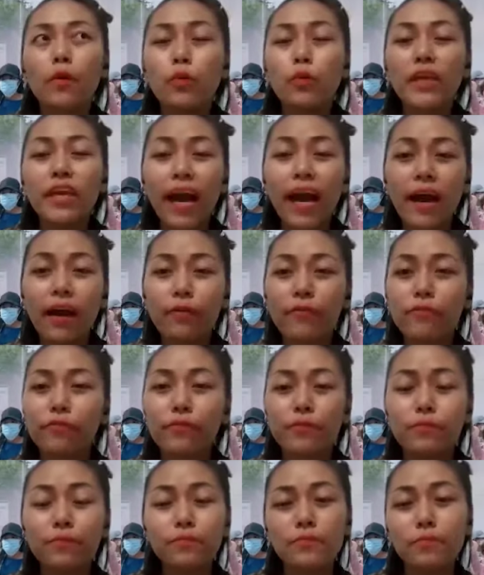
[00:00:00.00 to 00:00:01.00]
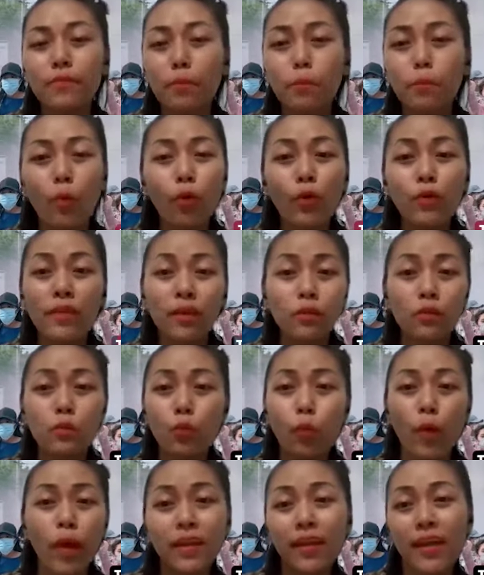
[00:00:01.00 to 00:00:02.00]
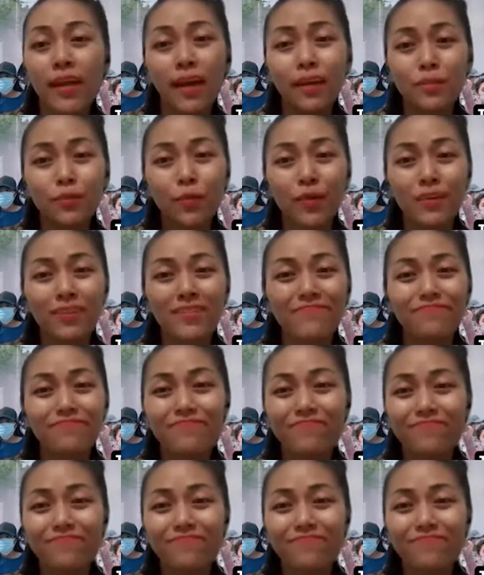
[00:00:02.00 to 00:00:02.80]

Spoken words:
We have more than 100